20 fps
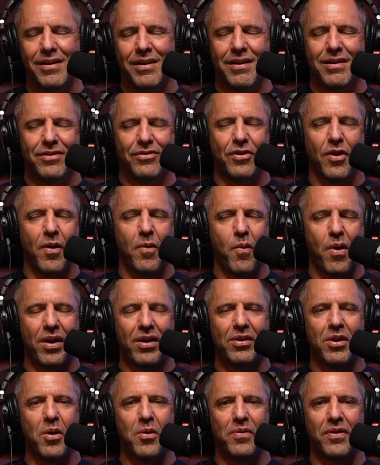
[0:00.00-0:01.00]
So I want to
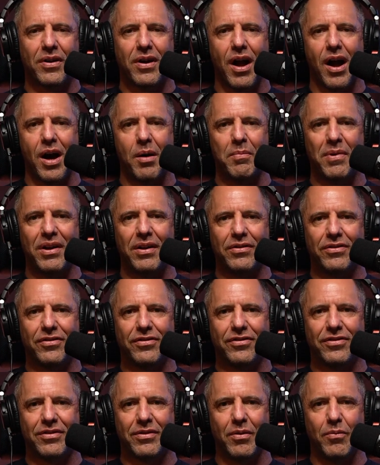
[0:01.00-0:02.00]
know in the
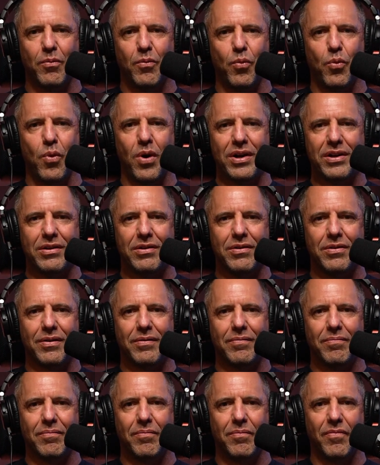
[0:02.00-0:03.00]
comments what you
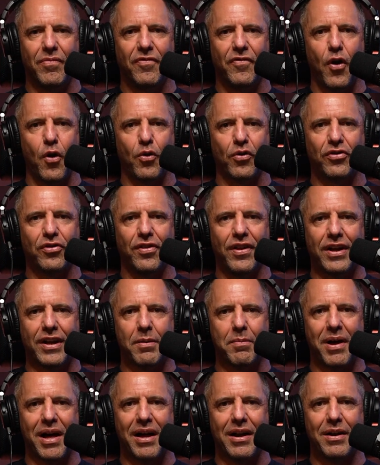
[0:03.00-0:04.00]
folks think
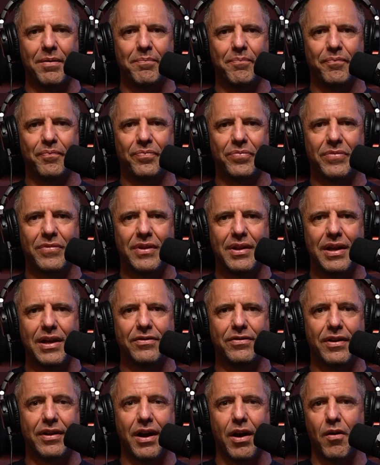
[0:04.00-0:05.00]
about it. Is
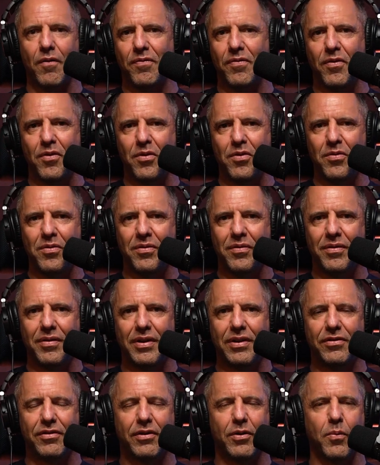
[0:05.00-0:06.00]
it helpful?
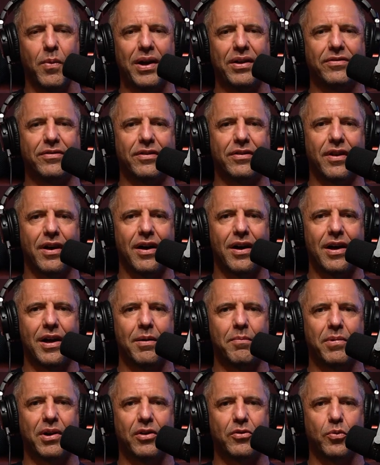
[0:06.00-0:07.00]
Is it a waste of
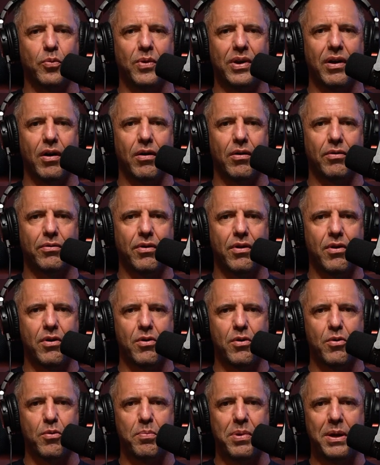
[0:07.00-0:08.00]
time? Because we all
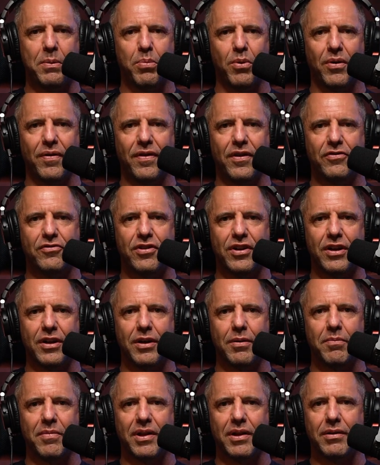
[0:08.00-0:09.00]
know people in the
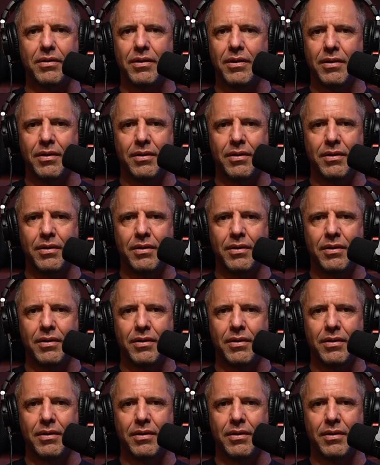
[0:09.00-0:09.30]
gym that